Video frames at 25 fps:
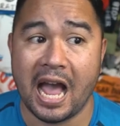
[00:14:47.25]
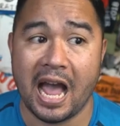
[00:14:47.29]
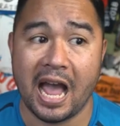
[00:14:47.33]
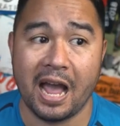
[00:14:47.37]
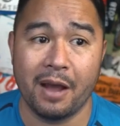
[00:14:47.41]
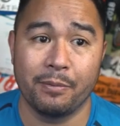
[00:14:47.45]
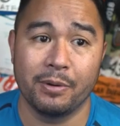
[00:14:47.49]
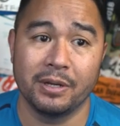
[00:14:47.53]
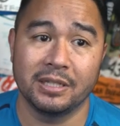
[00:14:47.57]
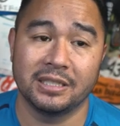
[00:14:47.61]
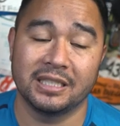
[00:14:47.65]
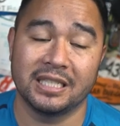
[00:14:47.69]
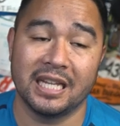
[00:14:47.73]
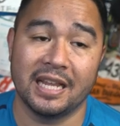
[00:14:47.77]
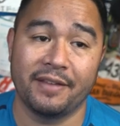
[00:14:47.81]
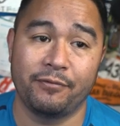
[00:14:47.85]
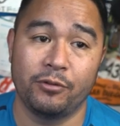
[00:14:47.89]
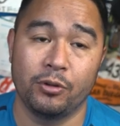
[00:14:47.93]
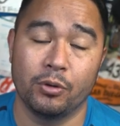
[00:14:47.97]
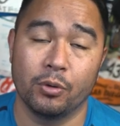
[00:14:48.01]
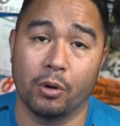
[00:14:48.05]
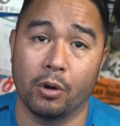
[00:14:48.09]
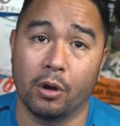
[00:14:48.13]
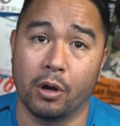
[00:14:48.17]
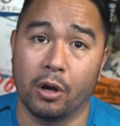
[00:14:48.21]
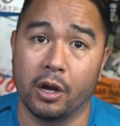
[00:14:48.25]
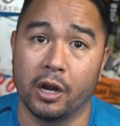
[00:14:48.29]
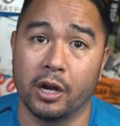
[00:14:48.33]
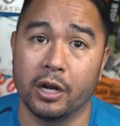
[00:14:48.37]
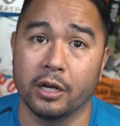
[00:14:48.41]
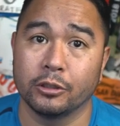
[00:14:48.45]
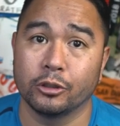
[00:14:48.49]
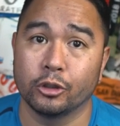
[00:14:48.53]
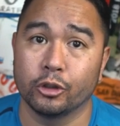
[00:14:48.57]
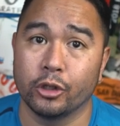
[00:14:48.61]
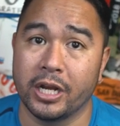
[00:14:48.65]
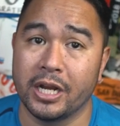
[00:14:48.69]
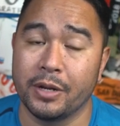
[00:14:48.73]
I would say if you
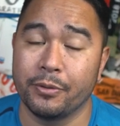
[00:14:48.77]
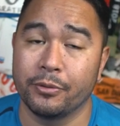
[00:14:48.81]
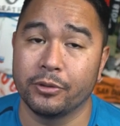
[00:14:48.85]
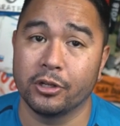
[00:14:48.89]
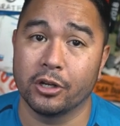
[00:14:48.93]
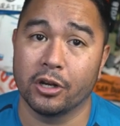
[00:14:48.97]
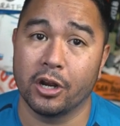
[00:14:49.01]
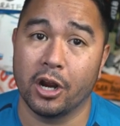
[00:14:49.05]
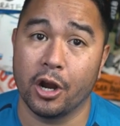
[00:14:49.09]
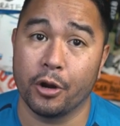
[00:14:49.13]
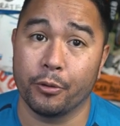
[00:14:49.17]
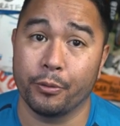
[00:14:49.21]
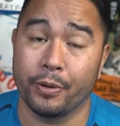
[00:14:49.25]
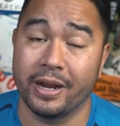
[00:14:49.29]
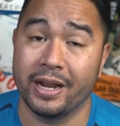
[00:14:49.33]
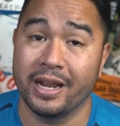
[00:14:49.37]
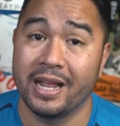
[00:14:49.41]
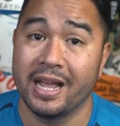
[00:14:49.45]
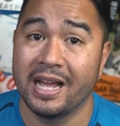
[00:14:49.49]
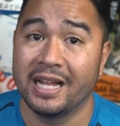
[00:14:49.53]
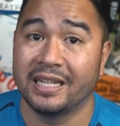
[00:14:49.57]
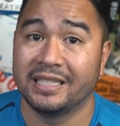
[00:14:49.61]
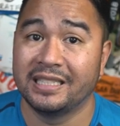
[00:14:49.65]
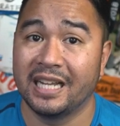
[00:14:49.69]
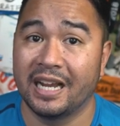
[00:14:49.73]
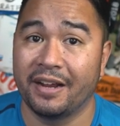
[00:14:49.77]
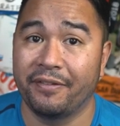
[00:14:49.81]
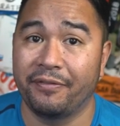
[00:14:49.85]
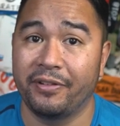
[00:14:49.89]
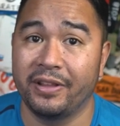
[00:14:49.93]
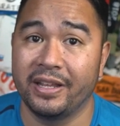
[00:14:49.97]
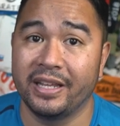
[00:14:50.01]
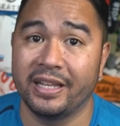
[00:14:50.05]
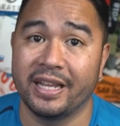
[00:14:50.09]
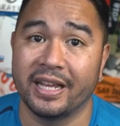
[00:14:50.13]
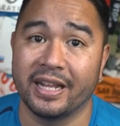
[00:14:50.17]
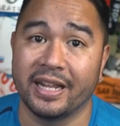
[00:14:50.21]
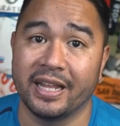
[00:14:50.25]
are training with your heart rate,
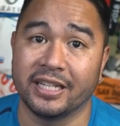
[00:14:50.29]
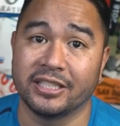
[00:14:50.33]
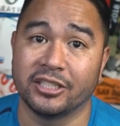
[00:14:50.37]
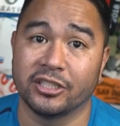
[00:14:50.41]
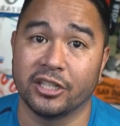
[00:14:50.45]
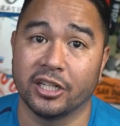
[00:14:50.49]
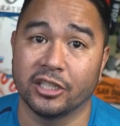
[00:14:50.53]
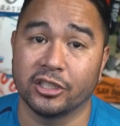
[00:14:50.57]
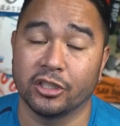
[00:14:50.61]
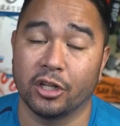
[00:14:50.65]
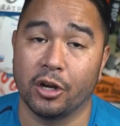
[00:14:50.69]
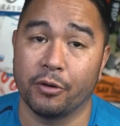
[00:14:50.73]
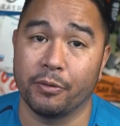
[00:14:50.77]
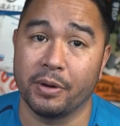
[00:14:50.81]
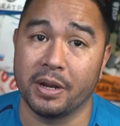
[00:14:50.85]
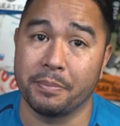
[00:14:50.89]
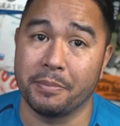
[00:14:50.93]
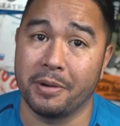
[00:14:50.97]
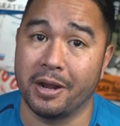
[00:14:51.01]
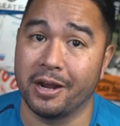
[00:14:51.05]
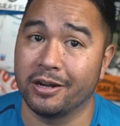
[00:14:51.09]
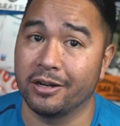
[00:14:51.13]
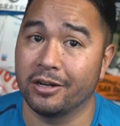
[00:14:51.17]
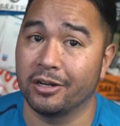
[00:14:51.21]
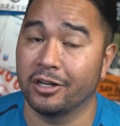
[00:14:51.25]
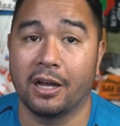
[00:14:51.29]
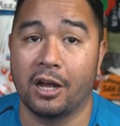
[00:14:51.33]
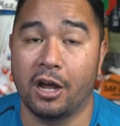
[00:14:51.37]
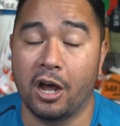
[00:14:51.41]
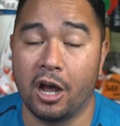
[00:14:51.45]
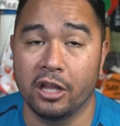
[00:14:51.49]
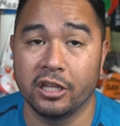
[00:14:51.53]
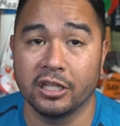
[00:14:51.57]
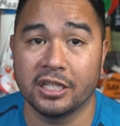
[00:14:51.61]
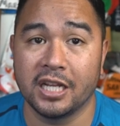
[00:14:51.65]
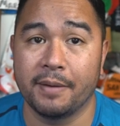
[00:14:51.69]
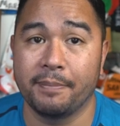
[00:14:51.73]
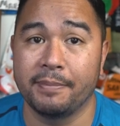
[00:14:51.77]
definitely get a chest heart rate monitor.
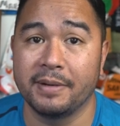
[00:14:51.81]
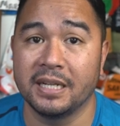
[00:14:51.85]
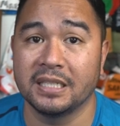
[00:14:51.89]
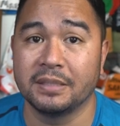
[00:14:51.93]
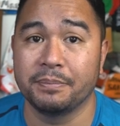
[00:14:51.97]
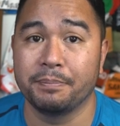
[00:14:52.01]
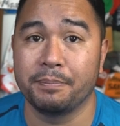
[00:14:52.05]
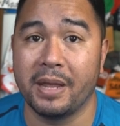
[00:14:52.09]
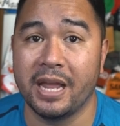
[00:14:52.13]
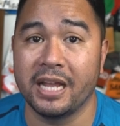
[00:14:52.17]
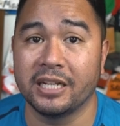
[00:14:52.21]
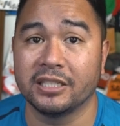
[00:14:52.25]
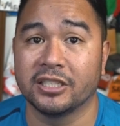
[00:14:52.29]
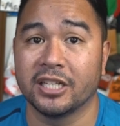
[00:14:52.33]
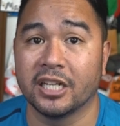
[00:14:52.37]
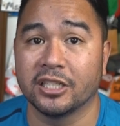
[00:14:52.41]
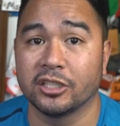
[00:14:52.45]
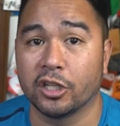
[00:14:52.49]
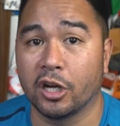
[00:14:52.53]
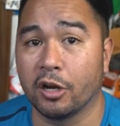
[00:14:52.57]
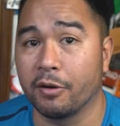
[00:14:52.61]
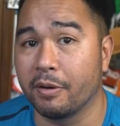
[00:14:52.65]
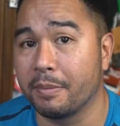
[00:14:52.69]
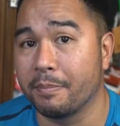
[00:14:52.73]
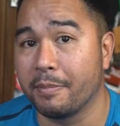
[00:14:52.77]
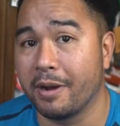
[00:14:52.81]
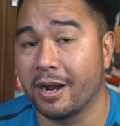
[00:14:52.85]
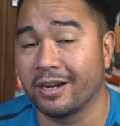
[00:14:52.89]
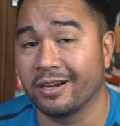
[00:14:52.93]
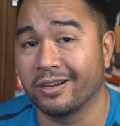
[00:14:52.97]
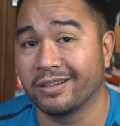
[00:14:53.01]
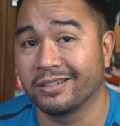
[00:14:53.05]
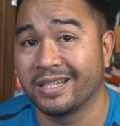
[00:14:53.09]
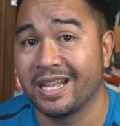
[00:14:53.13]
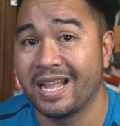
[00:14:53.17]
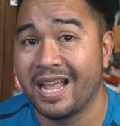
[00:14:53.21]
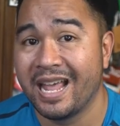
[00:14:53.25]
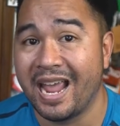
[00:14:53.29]
All the companies make chest heart rate
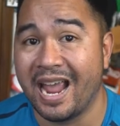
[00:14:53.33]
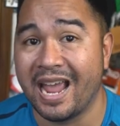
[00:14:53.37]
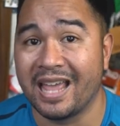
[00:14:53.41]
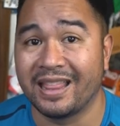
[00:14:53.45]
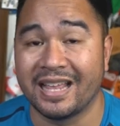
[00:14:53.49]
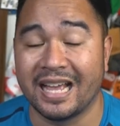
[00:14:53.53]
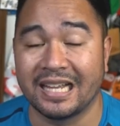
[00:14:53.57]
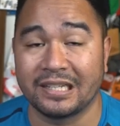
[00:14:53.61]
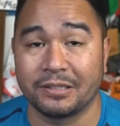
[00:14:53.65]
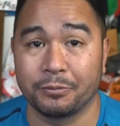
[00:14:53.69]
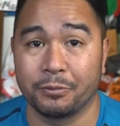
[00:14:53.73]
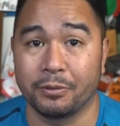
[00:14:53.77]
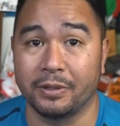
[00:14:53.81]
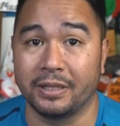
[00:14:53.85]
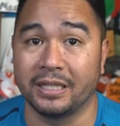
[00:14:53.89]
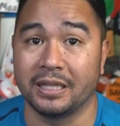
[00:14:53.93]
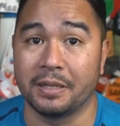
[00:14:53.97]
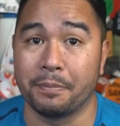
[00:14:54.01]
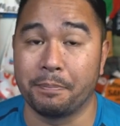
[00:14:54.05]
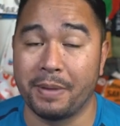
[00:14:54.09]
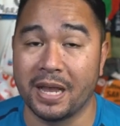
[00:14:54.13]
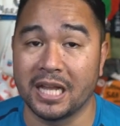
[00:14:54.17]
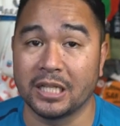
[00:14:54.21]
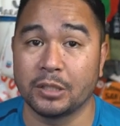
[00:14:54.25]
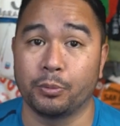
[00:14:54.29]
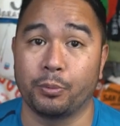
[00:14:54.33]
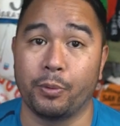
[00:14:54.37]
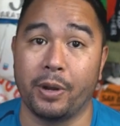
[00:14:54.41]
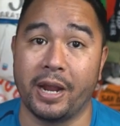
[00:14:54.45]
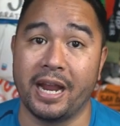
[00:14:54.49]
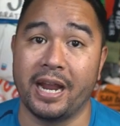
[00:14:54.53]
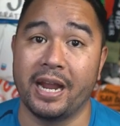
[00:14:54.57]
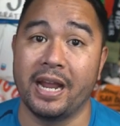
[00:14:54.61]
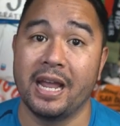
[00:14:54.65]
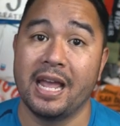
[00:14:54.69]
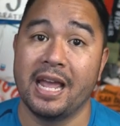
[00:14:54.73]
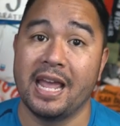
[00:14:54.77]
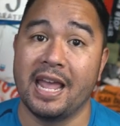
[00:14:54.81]
monitors, and that's really the best
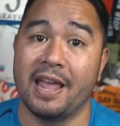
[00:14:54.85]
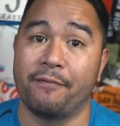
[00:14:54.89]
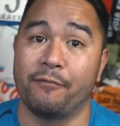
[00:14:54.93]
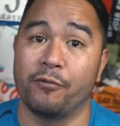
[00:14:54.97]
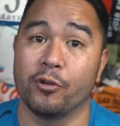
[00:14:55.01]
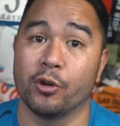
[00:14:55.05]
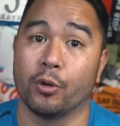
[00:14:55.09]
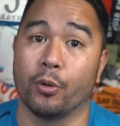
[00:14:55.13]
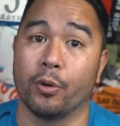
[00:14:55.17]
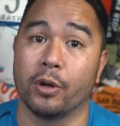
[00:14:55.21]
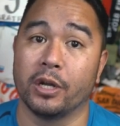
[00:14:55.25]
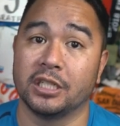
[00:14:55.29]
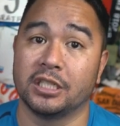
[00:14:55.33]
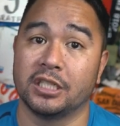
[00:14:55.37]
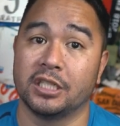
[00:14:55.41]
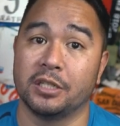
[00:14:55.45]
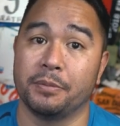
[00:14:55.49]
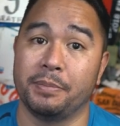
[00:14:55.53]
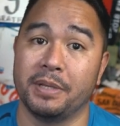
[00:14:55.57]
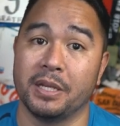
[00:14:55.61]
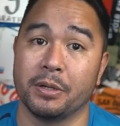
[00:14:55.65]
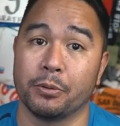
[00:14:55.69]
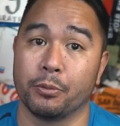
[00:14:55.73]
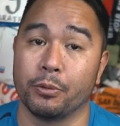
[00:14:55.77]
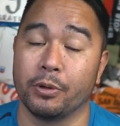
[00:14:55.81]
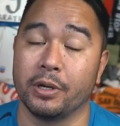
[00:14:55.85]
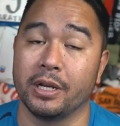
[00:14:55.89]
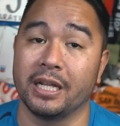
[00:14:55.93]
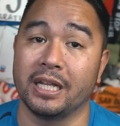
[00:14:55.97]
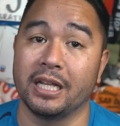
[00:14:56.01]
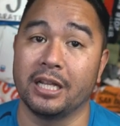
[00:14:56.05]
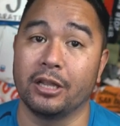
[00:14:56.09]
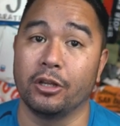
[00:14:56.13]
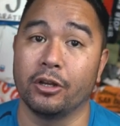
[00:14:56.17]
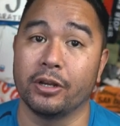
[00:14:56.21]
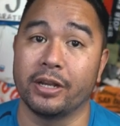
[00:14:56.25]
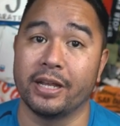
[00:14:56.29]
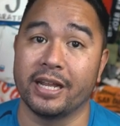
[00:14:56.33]
way if you're going to be really
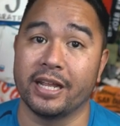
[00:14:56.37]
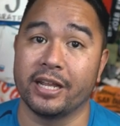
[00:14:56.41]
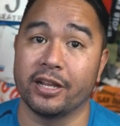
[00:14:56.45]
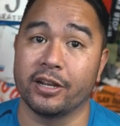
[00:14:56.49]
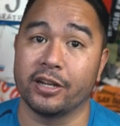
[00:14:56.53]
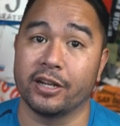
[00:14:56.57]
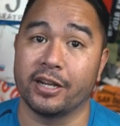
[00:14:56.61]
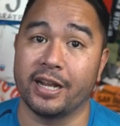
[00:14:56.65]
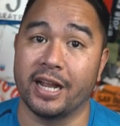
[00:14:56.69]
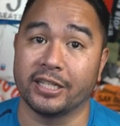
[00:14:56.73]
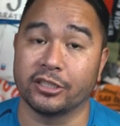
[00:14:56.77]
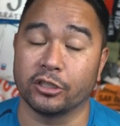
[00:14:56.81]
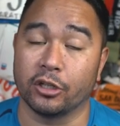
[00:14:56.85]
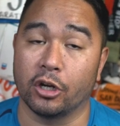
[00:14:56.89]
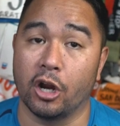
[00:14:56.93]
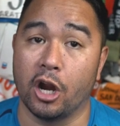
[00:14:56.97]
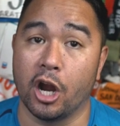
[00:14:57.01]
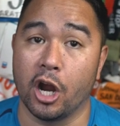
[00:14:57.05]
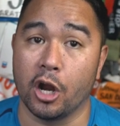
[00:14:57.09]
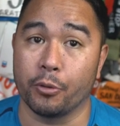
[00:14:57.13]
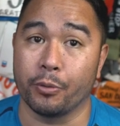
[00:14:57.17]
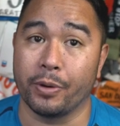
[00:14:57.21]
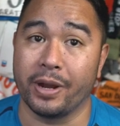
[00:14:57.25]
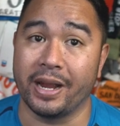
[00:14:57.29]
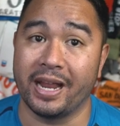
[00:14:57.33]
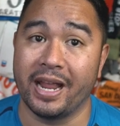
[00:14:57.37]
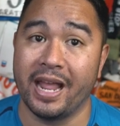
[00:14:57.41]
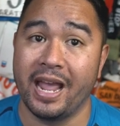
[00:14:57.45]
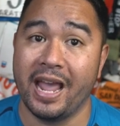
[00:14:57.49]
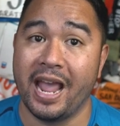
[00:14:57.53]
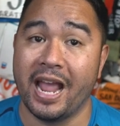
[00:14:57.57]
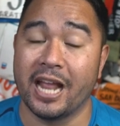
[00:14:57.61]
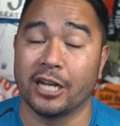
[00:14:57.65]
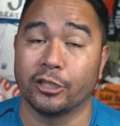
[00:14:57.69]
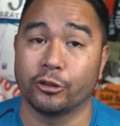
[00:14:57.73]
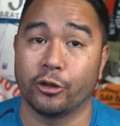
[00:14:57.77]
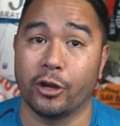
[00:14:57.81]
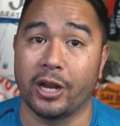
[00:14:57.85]
looking at your heart rate
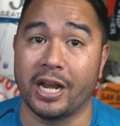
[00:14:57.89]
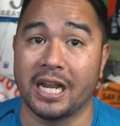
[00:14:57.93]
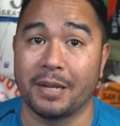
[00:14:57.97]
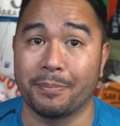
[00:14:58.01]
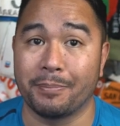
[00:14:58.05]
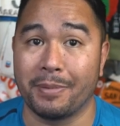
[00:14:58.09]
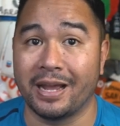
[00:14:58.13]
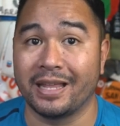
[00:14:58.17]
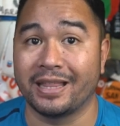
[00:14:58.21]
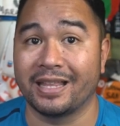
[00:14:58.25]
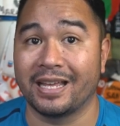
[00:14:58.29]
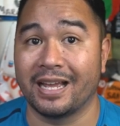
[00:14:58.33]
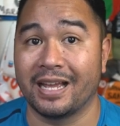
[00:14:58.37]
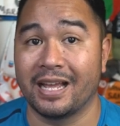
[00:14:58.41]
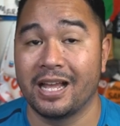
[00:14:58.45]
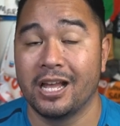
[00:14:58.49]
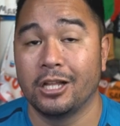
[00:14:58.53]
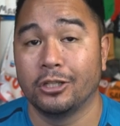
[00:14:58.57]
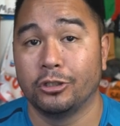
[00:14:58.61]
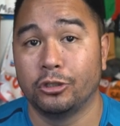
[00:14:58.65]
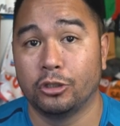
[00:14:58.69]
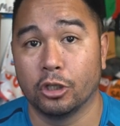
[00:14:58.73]
and training by that.